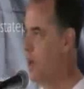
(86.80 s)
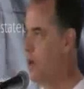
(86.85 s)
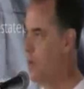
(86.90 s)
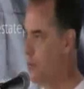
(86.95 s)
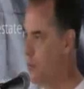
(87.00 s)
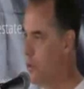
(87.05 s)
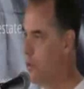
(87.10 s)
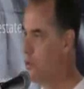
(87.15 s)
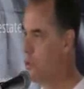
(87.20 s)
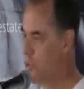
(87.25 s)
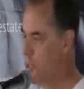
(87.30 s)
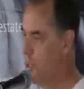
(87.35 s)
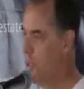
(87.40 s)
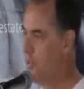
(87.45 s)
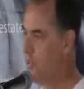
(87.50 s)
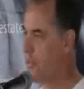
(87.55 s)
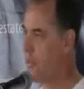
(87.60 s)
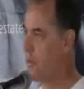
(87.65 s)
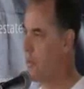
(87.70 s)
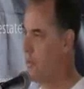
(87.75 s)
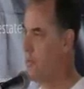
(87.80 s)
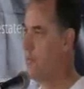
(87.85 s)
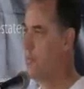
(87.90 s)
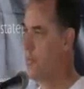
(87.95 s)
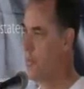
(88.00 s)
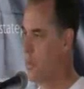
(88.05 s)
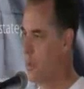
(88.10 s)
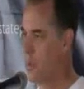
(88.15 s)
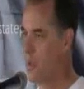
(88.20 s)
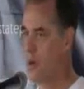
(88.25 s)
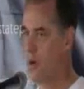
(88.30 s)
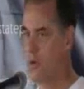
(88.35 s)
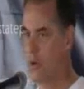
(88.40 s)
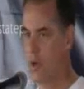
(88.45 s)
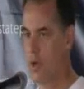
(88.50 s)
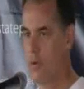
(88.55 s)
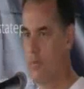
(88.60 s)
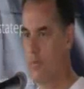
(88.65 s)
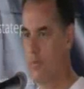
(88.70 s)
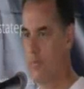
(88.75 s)
Yeah, real teeth.
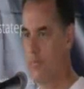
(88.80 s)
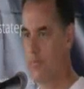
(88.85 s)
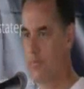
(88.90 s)
Okay?